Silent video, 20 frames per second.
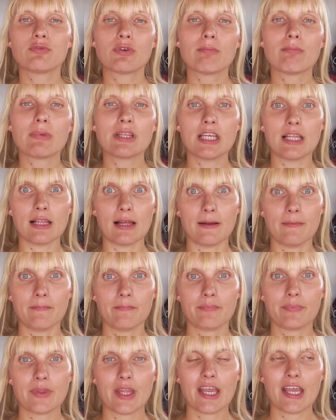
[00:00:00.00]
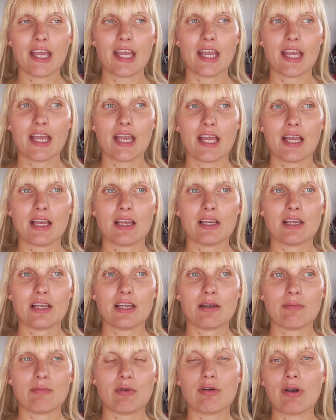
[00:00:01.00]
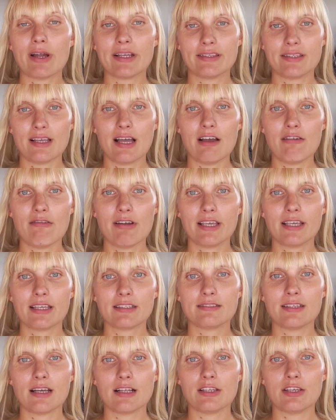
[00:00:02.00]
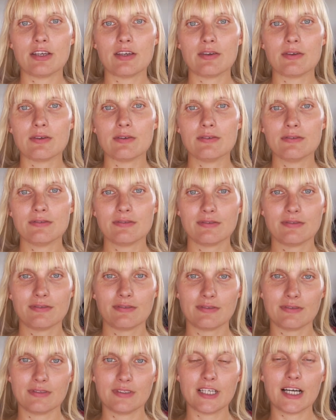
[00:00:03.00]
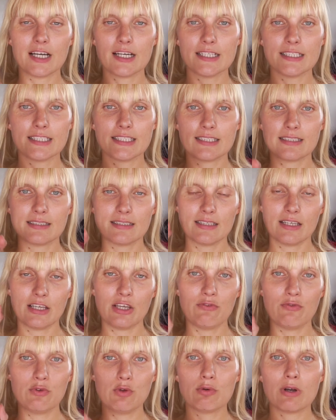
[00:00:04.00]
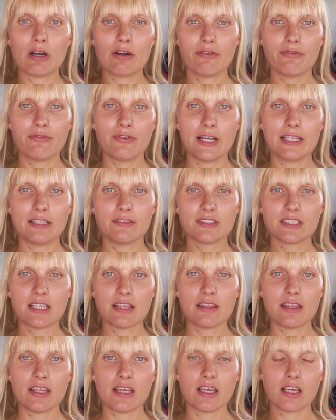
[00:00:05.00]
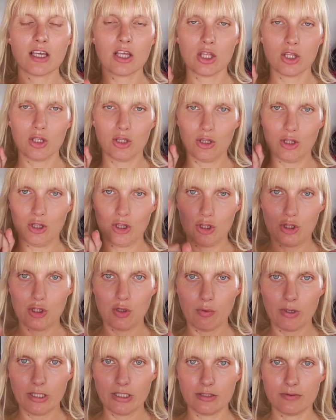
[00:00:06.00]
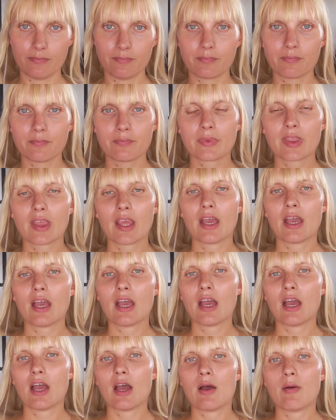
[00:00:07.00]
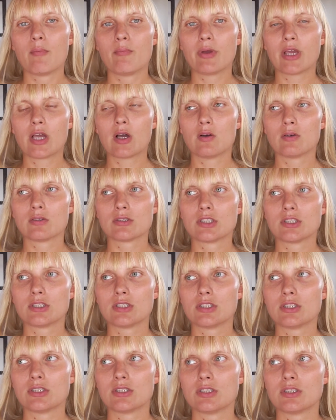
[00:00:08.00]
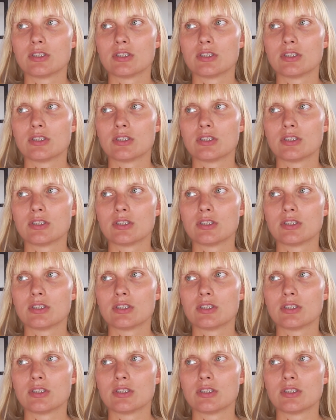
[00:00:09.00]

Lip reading: from Manila. But right now I can tell you, guys, if you are afraid of something, do it. Because